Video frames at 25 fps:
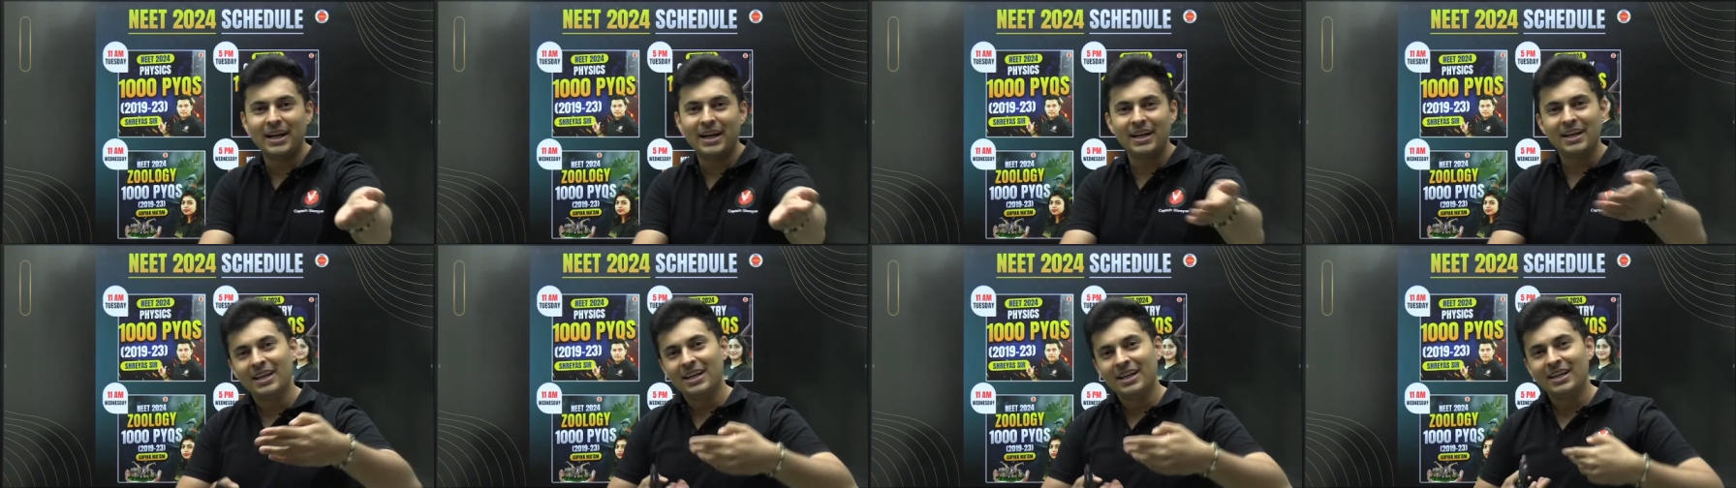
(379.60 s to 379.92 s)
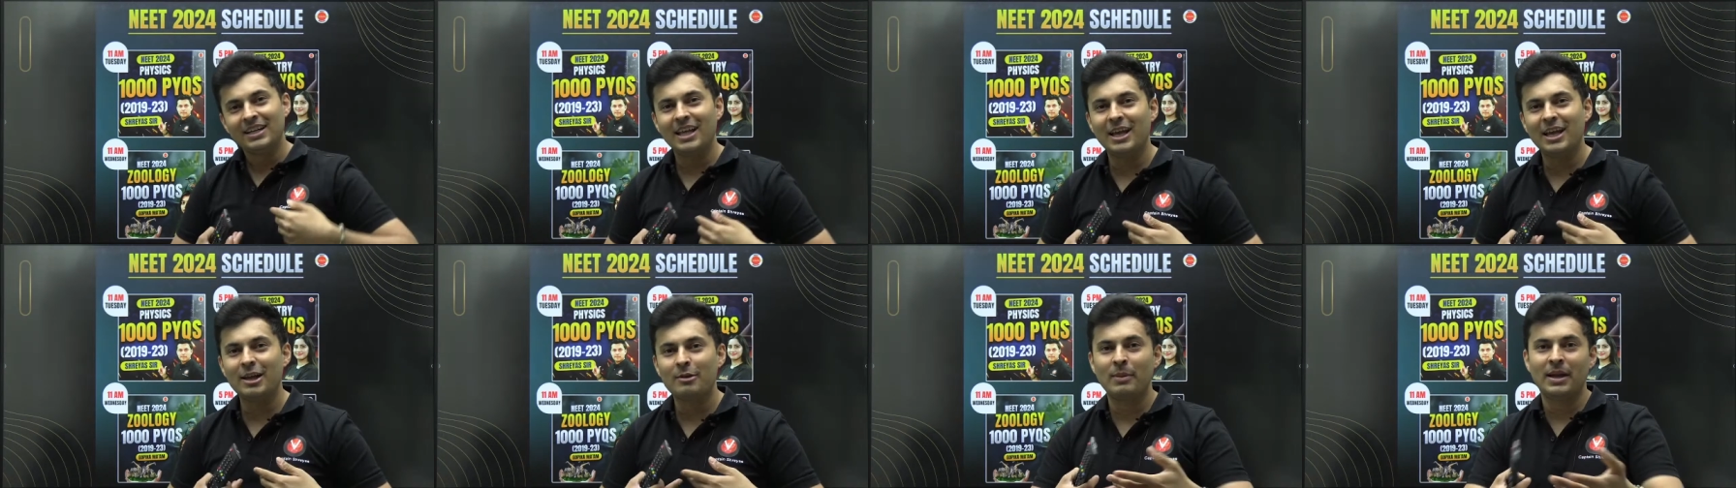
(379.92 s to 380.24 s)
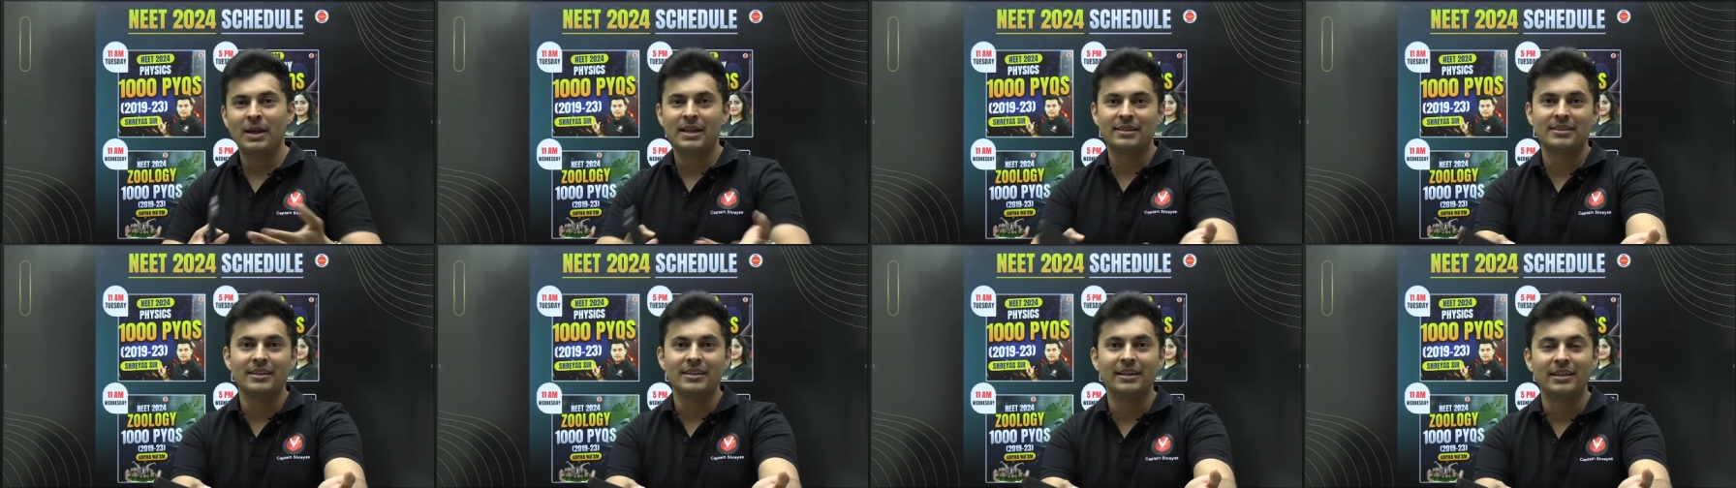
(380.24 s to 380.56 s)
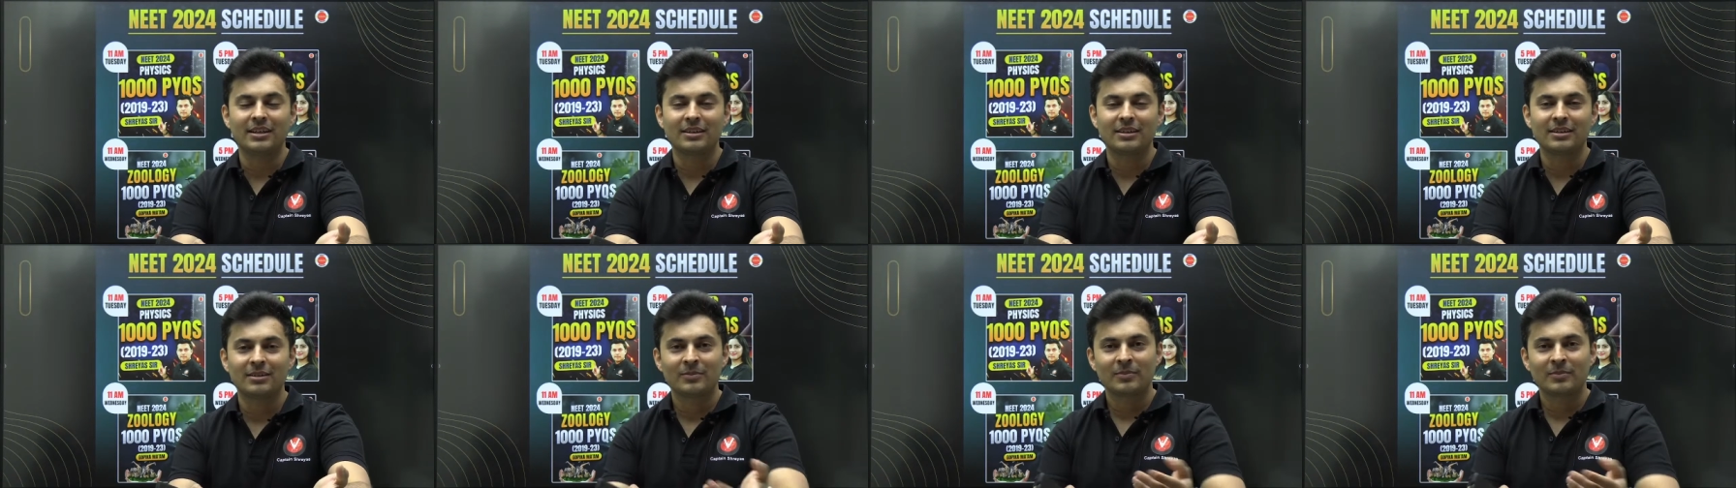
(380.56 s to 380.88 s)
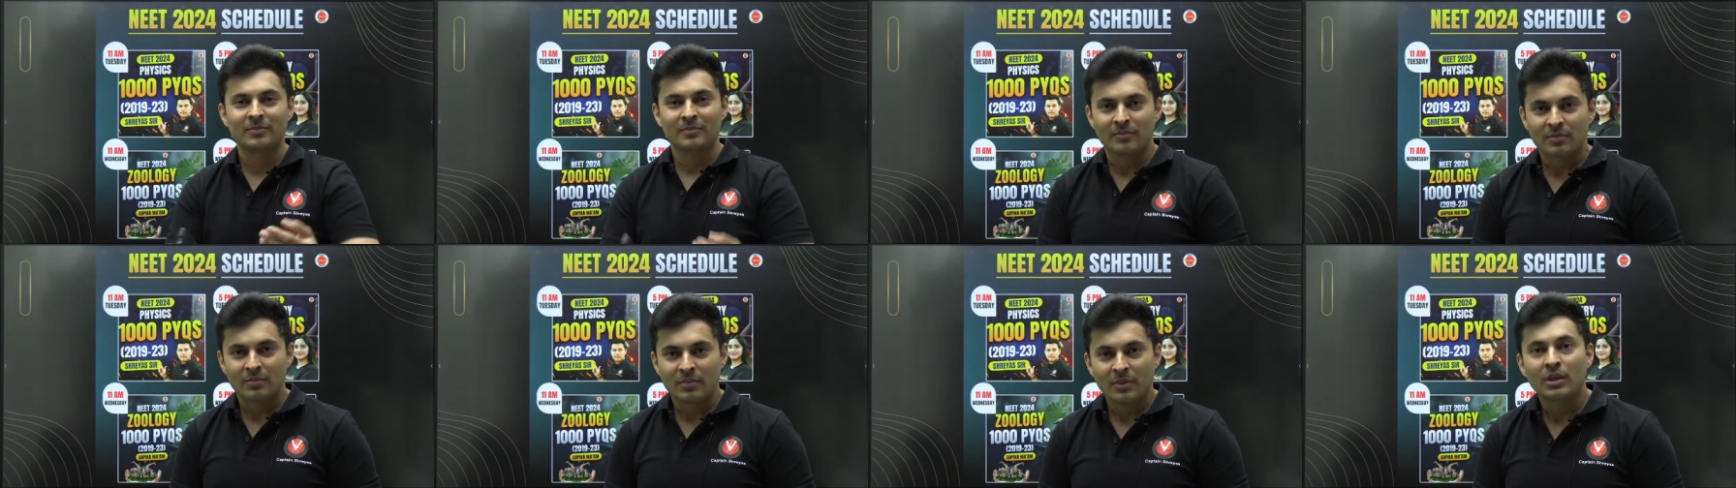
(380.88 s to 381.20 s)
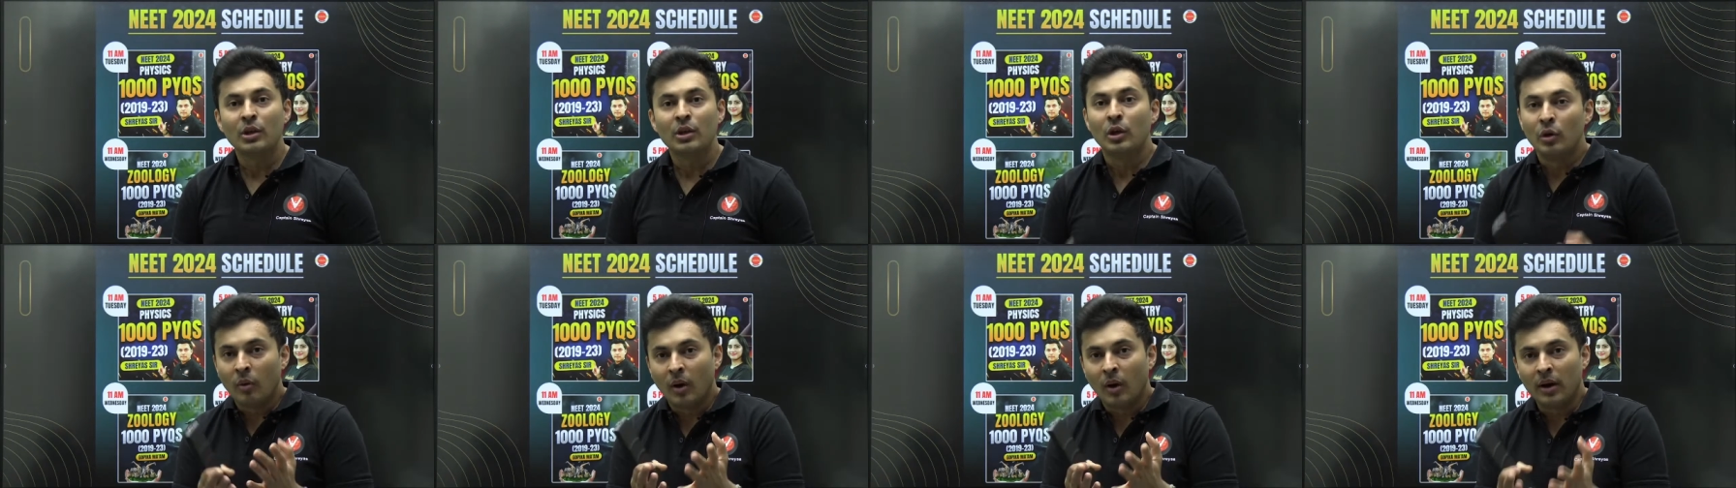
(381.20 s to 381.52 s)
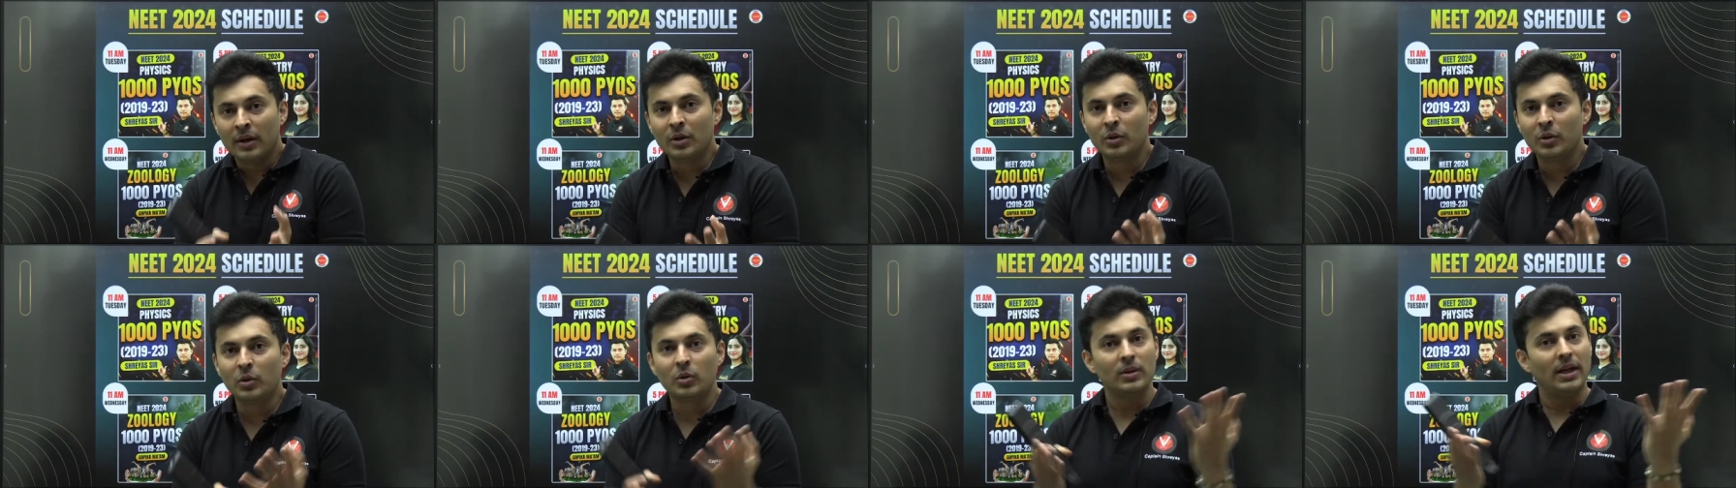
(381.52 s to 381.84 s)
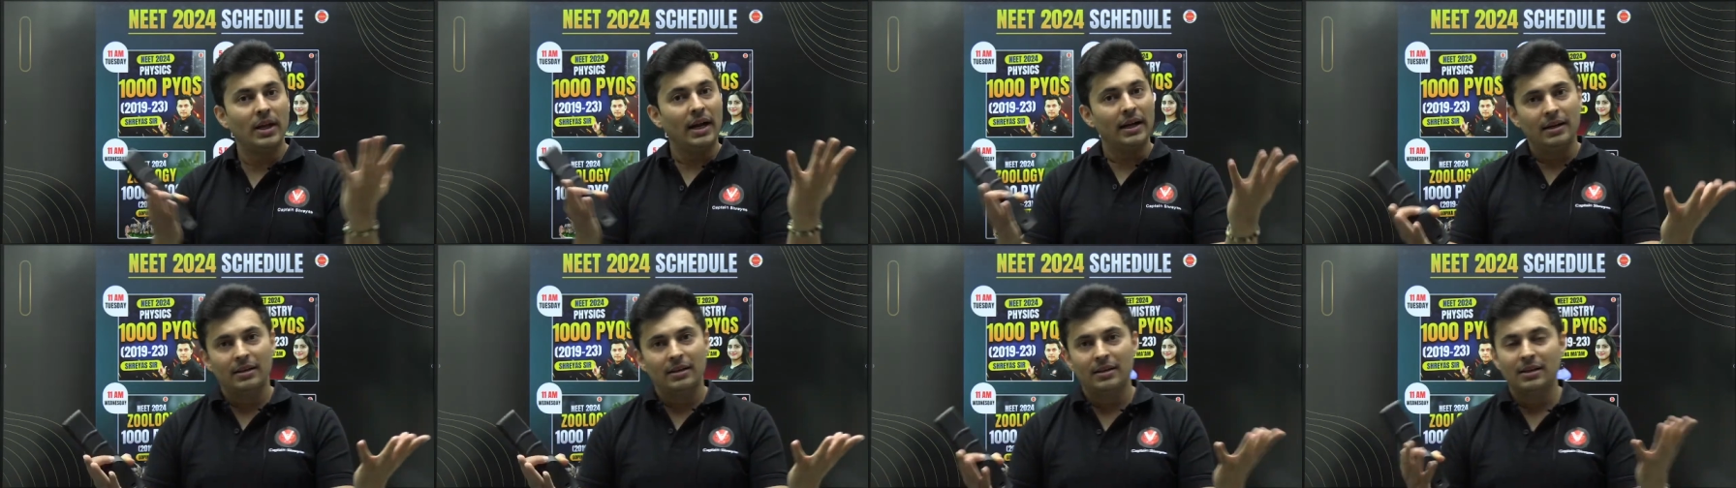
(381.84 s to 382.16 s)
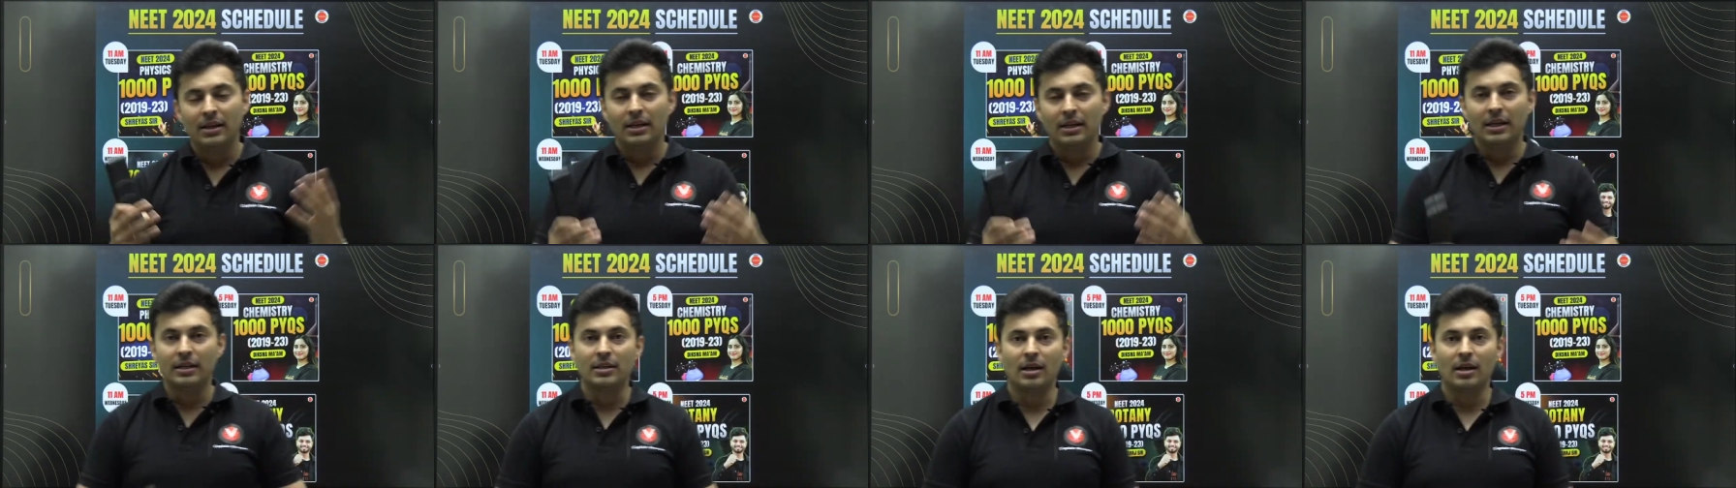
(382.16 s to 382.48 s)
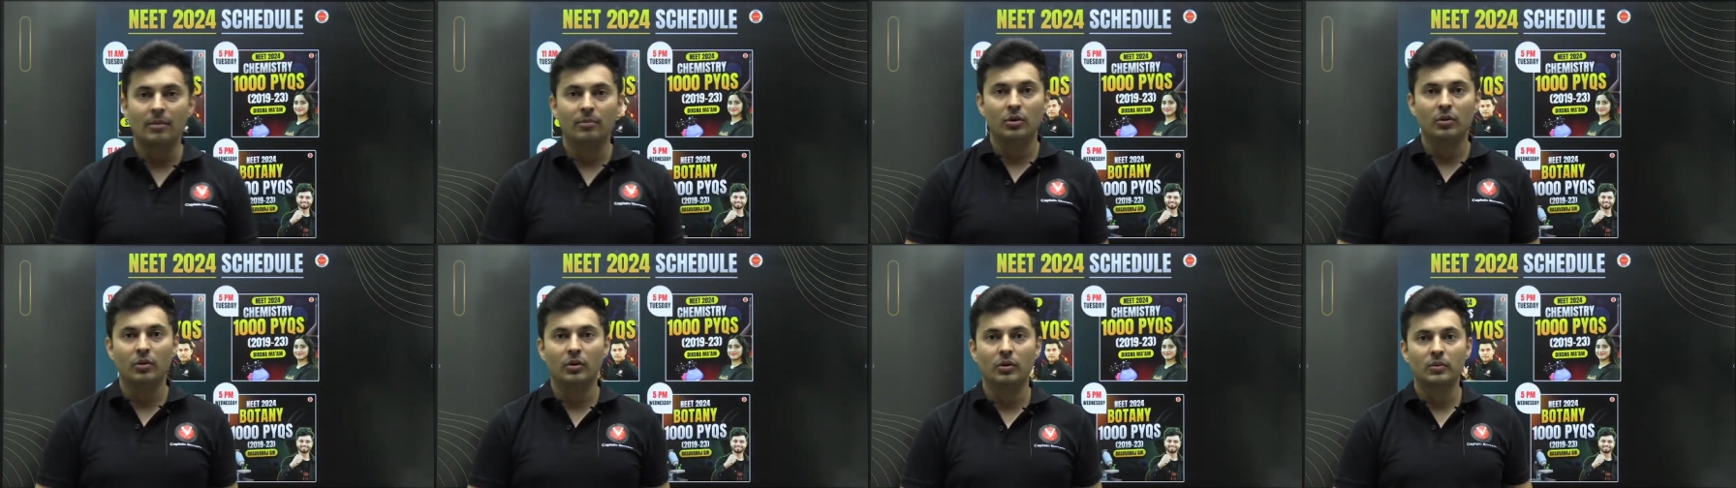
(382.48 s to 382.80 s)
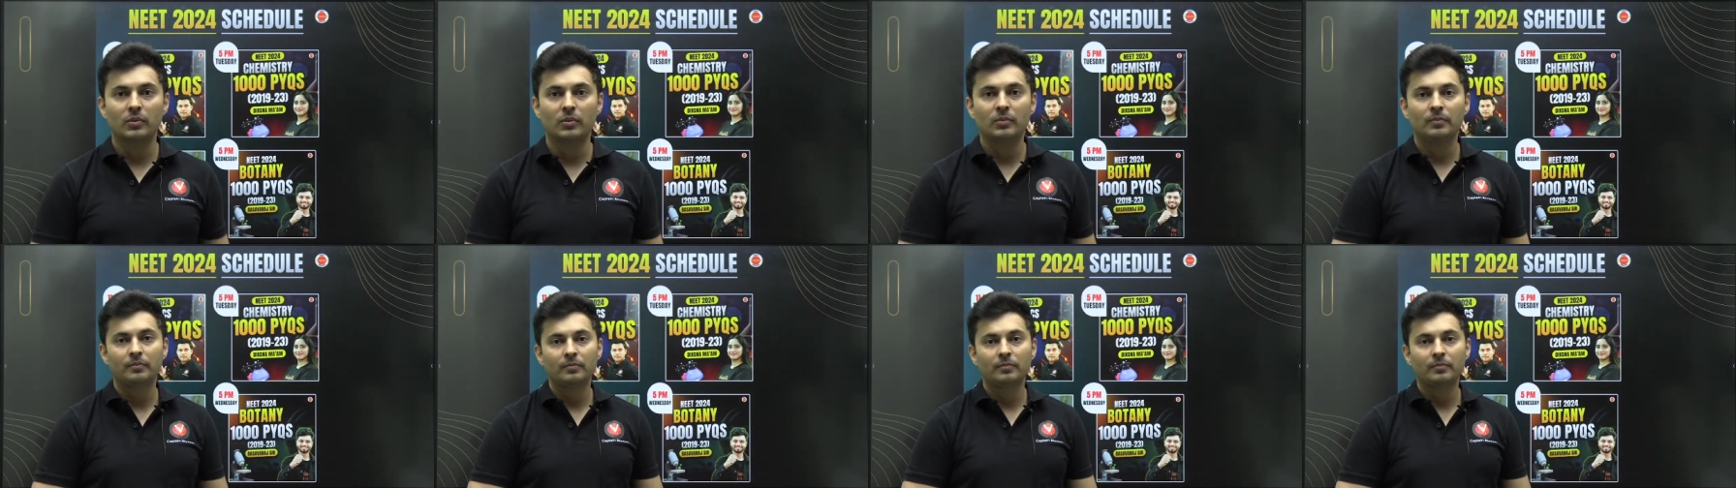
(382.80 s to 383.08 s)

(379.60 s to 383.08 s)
ahead take my seat you want to do that it's up to you